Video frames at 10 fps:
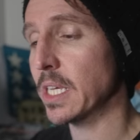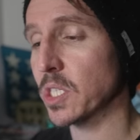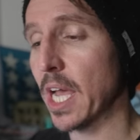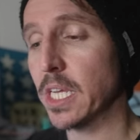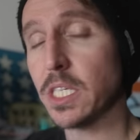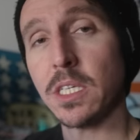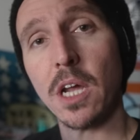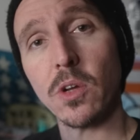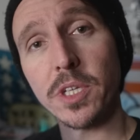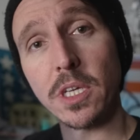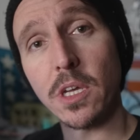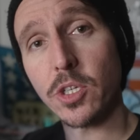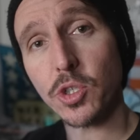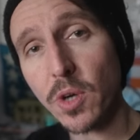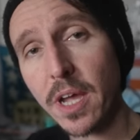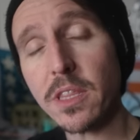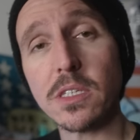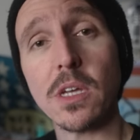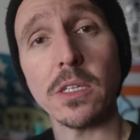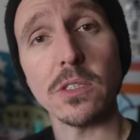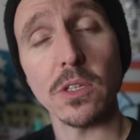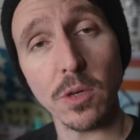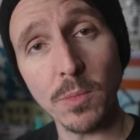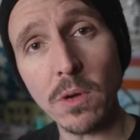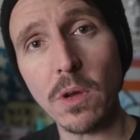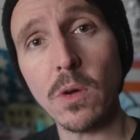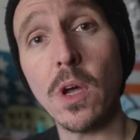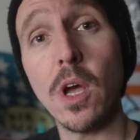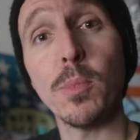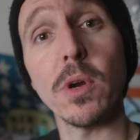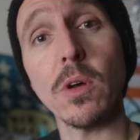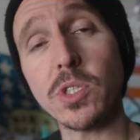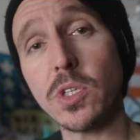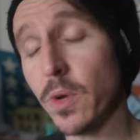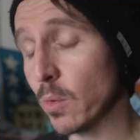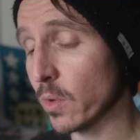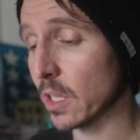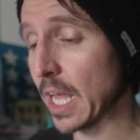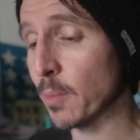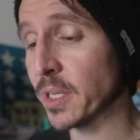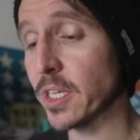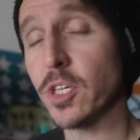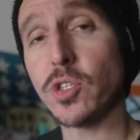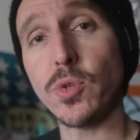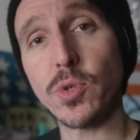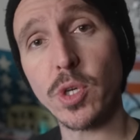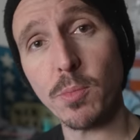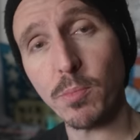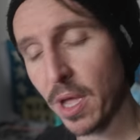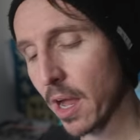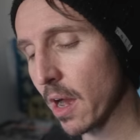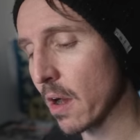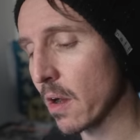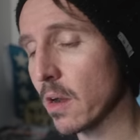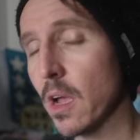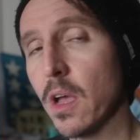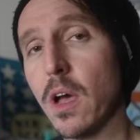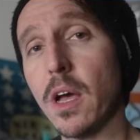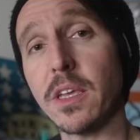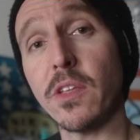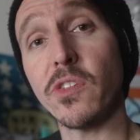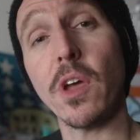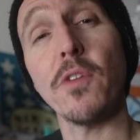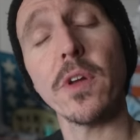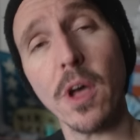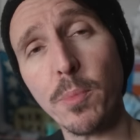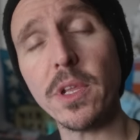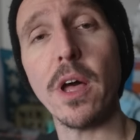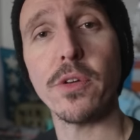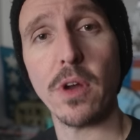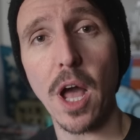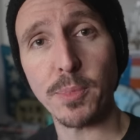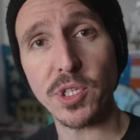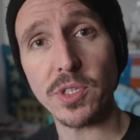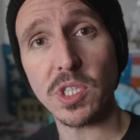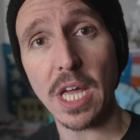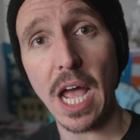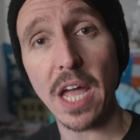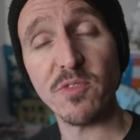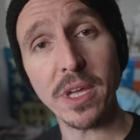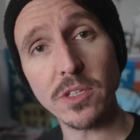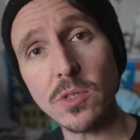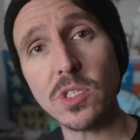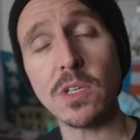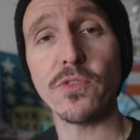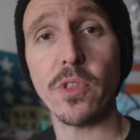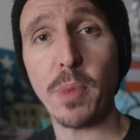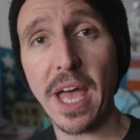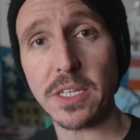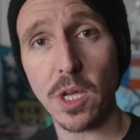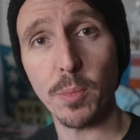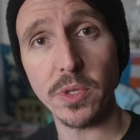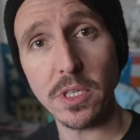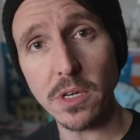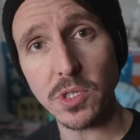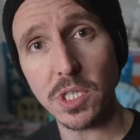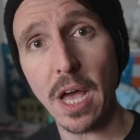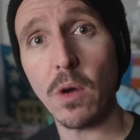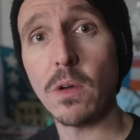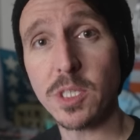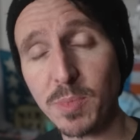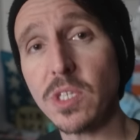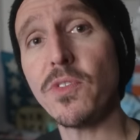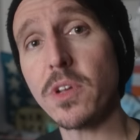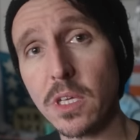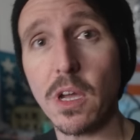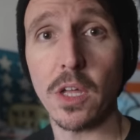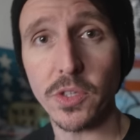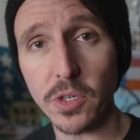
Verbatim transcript: excited to not only try this on the Komodo, but also it would allow me to compare against uh, a couple other options that I've been using for the past couple years now, specifically on the